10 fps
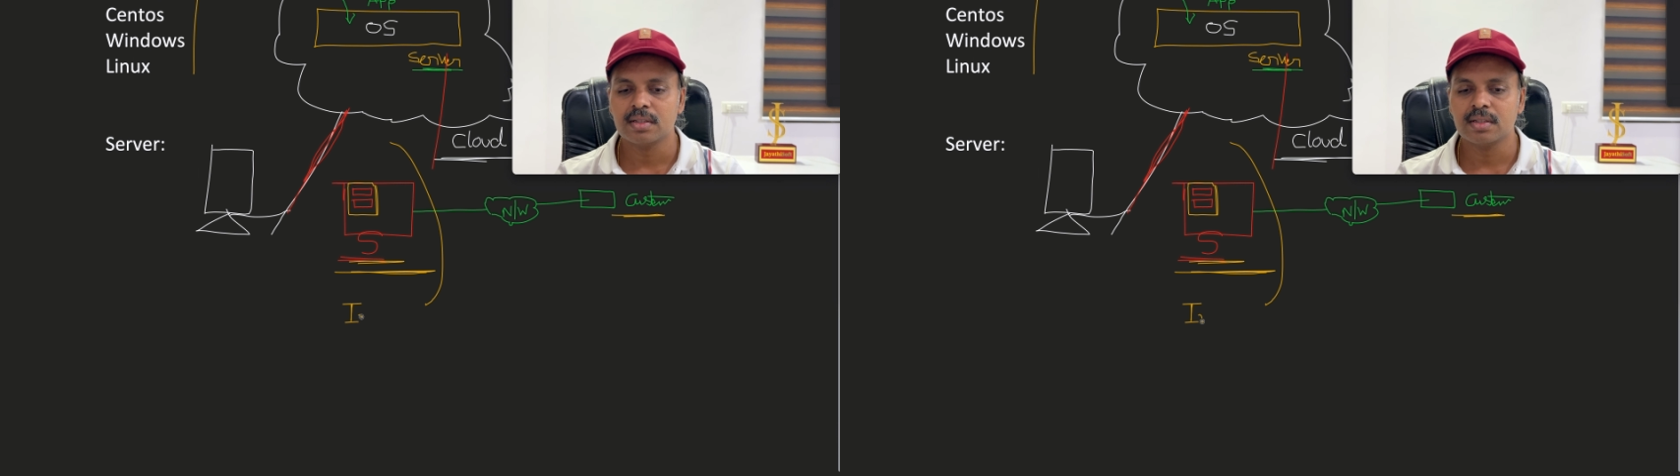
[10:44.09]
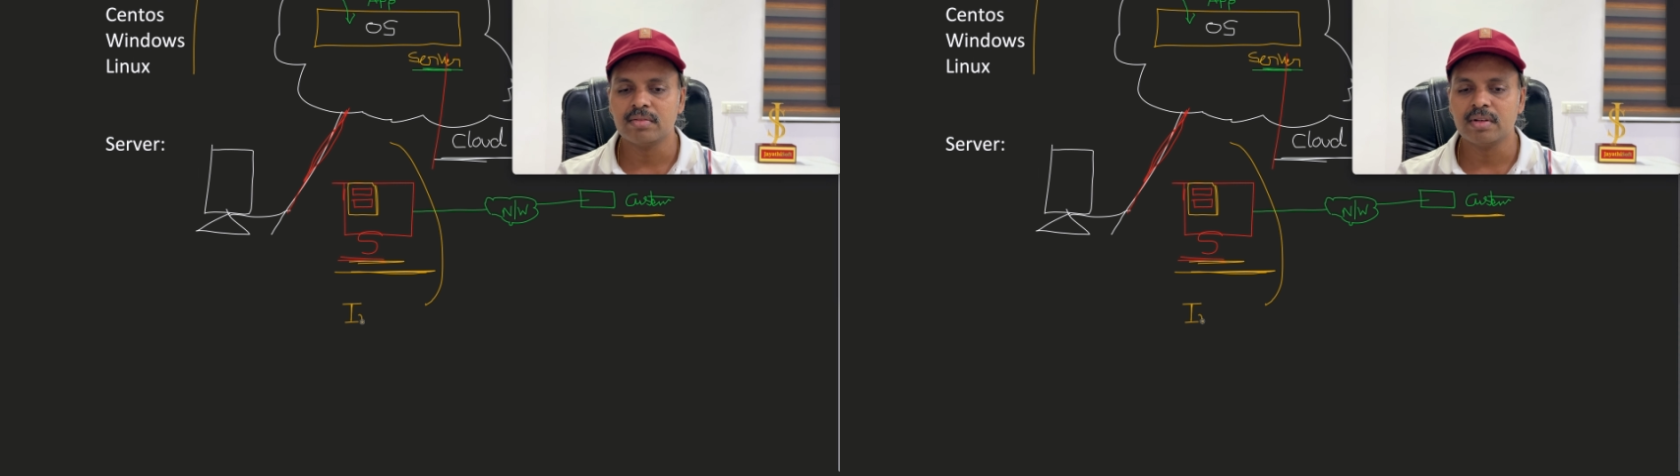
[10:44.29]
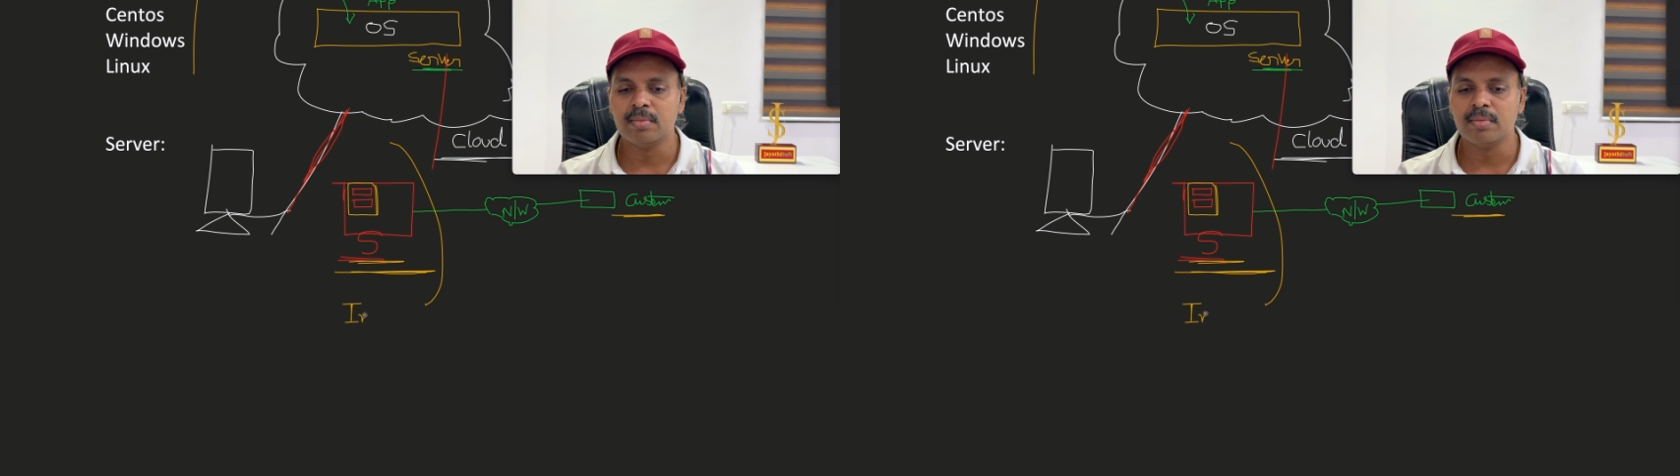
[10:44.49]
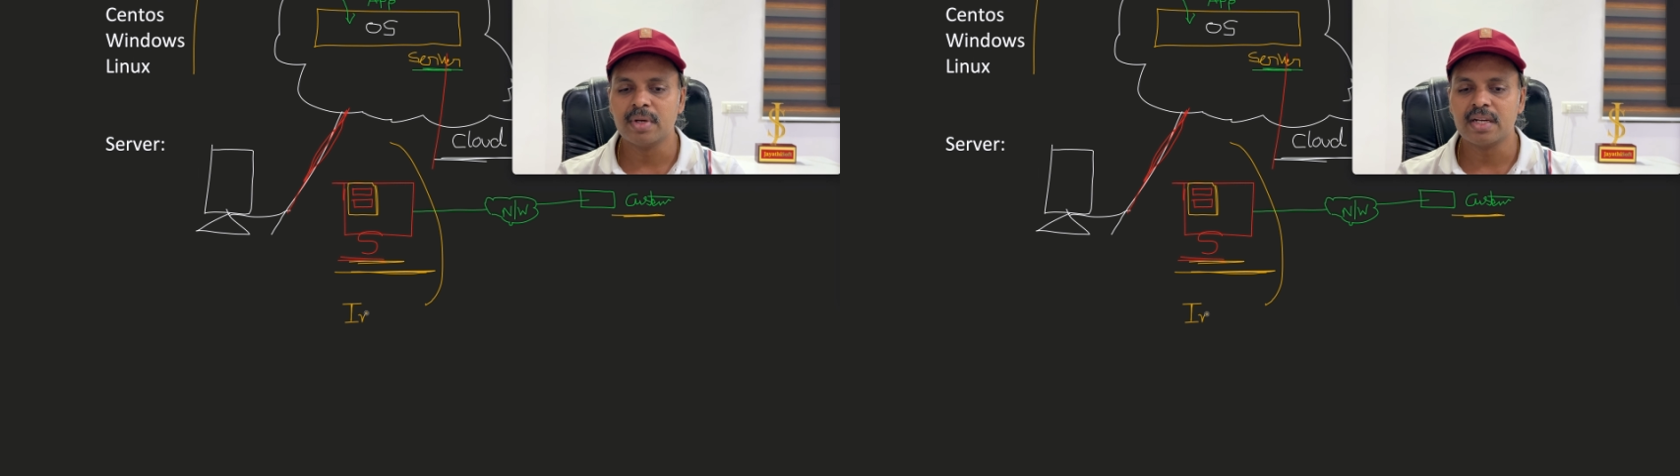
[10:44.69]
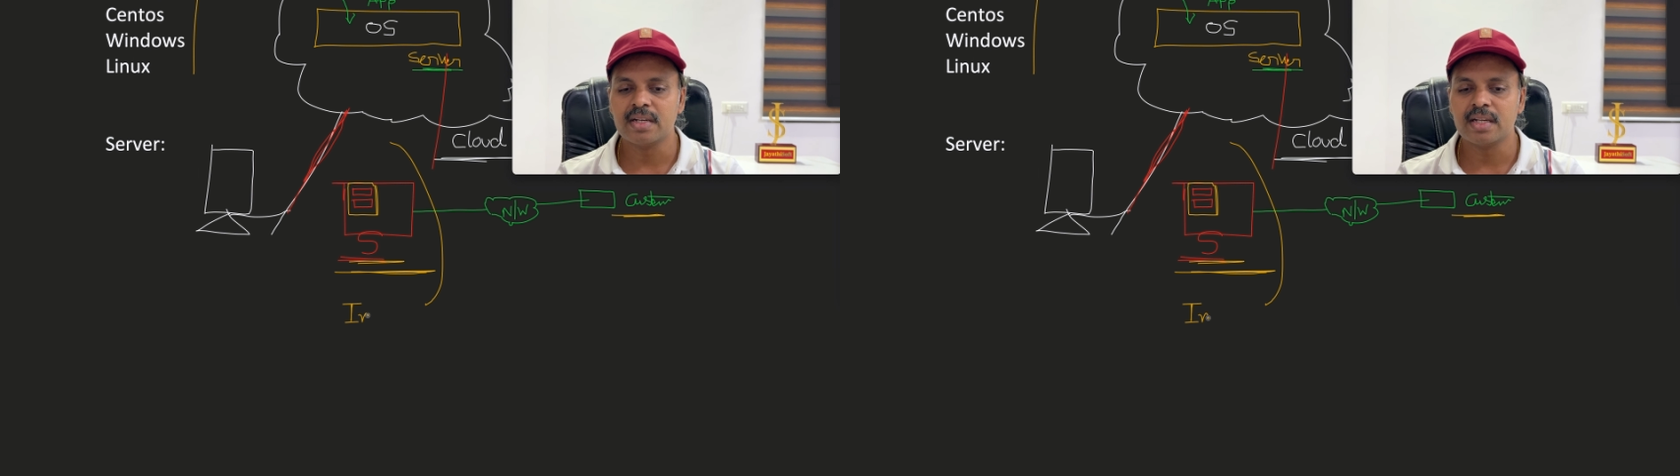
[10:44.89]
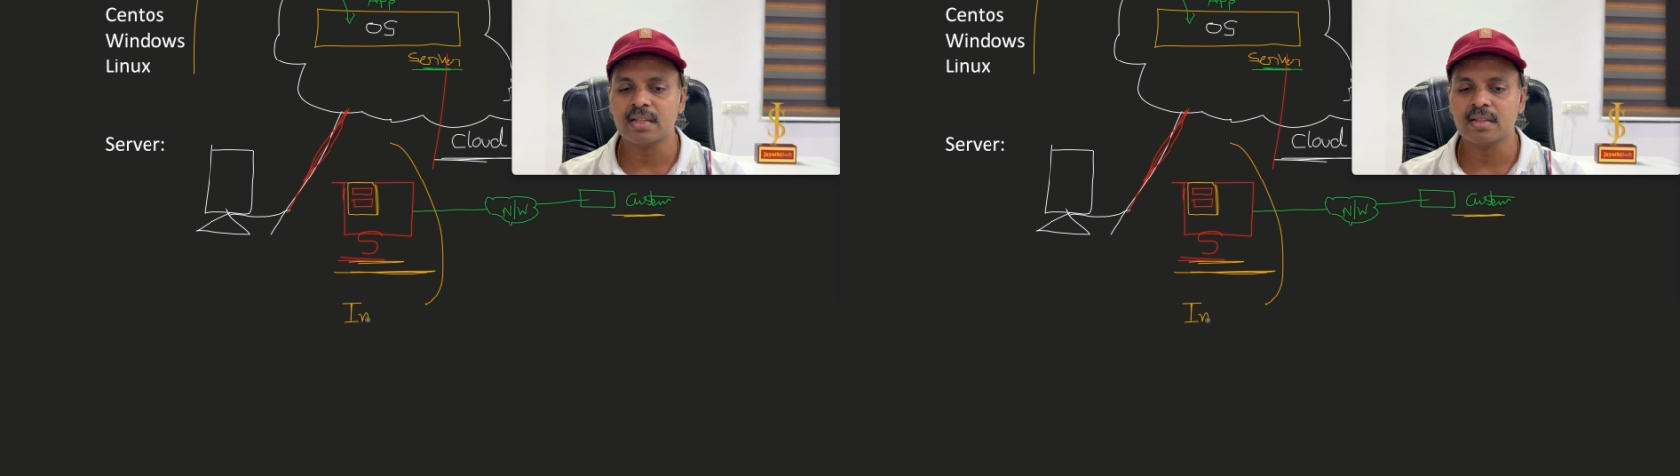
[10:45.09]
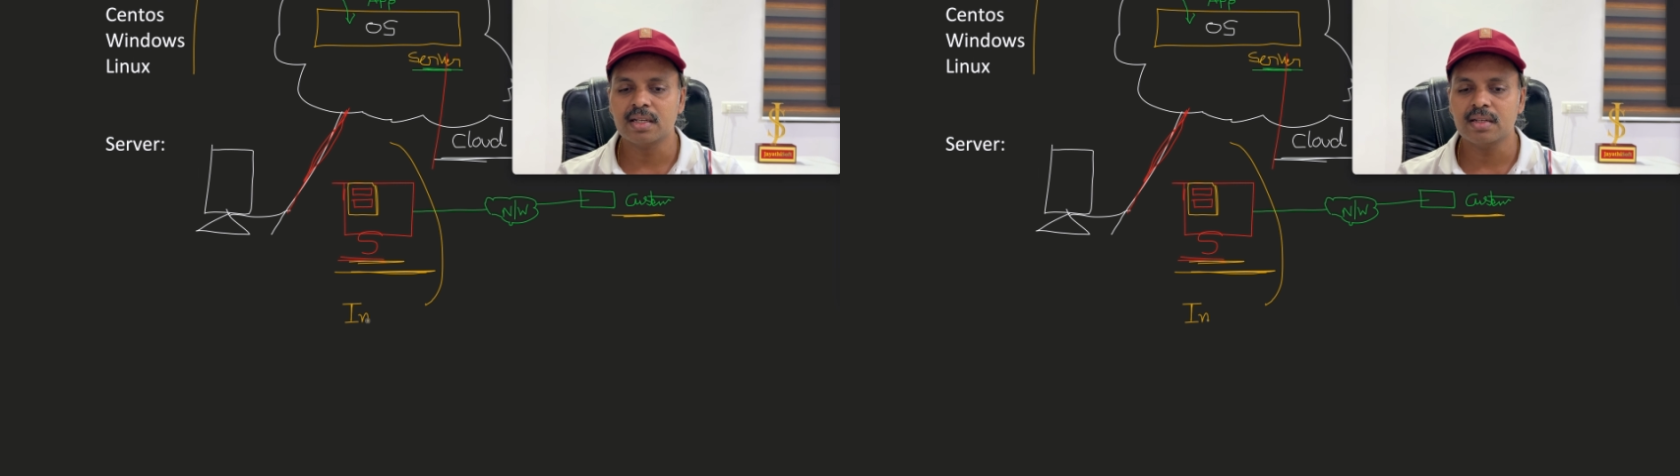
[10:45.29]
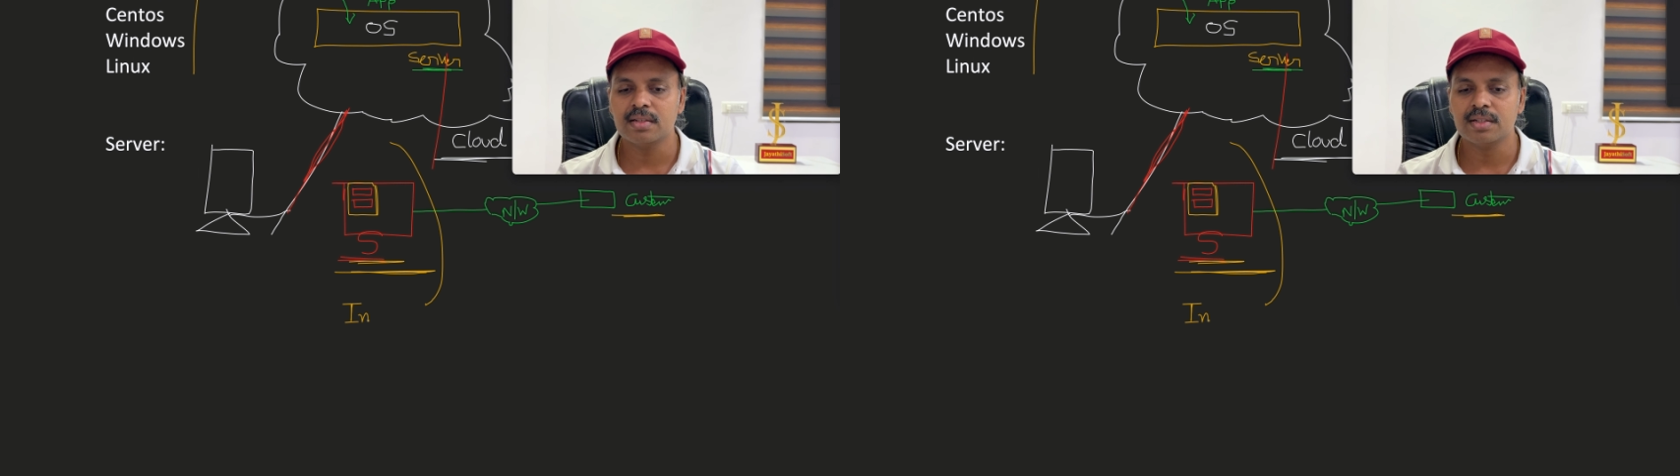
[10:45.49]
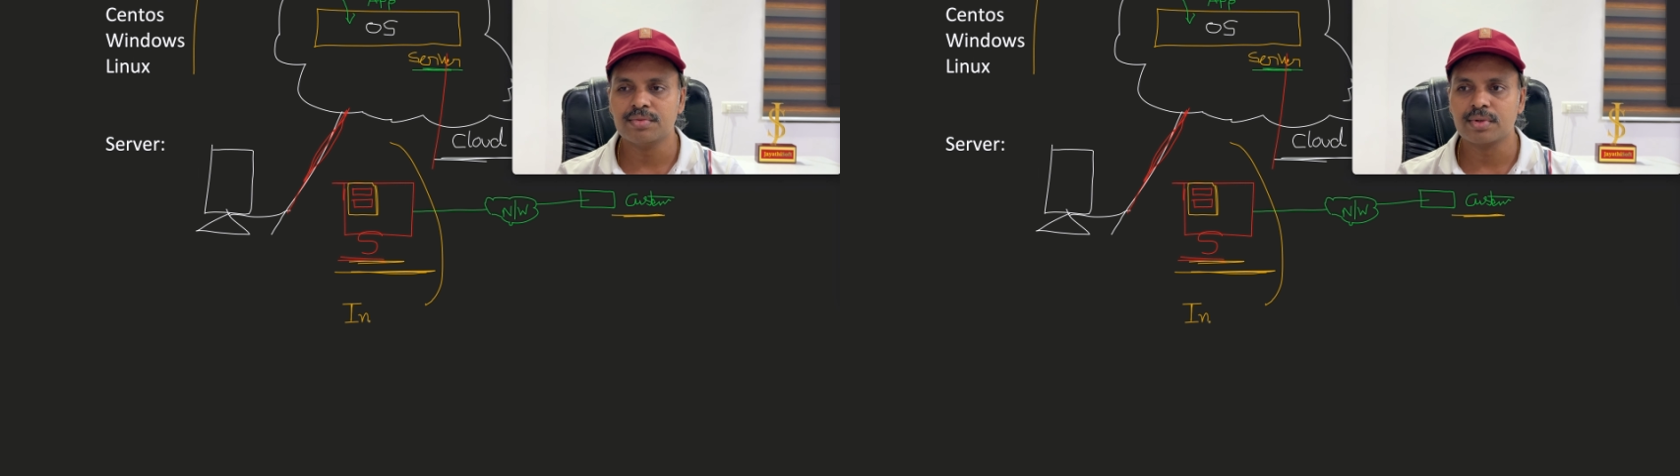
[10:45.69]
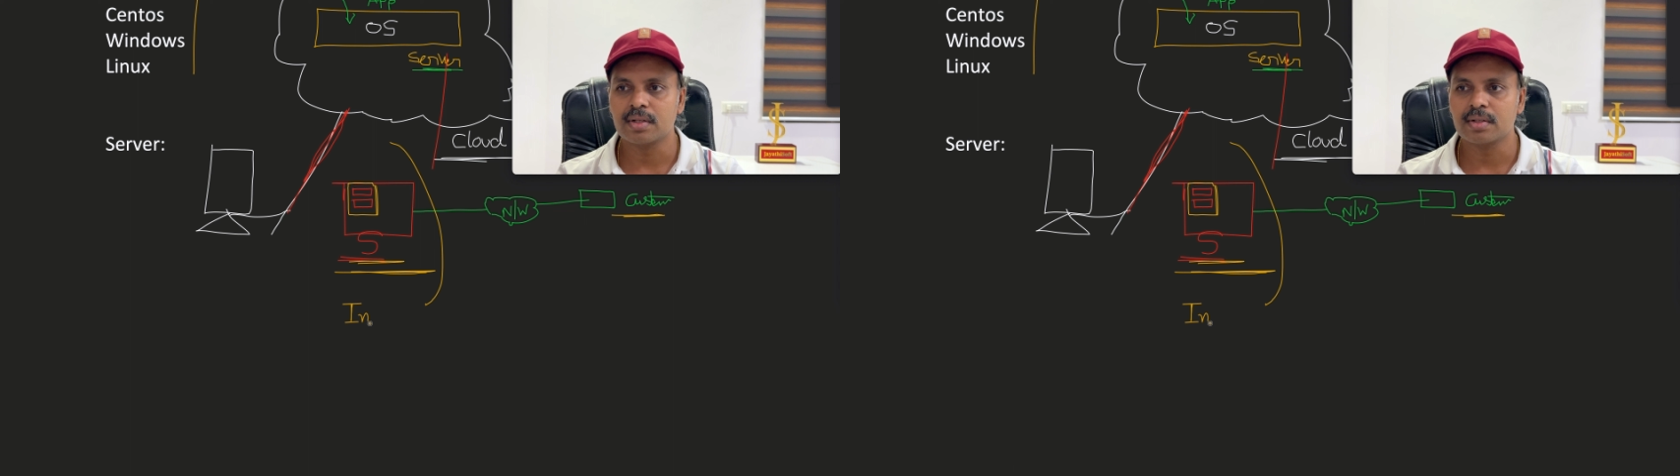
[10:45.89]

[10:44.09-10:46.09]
he will be maintaining the infra,